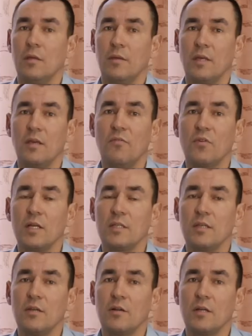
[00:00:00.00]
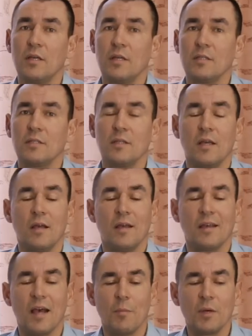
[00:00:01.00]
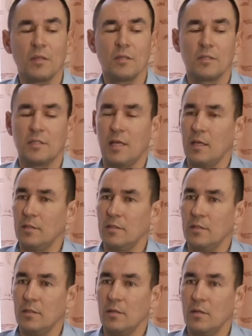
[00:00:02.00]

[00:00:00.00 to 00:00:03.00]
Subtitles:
The key phrase here is common sense.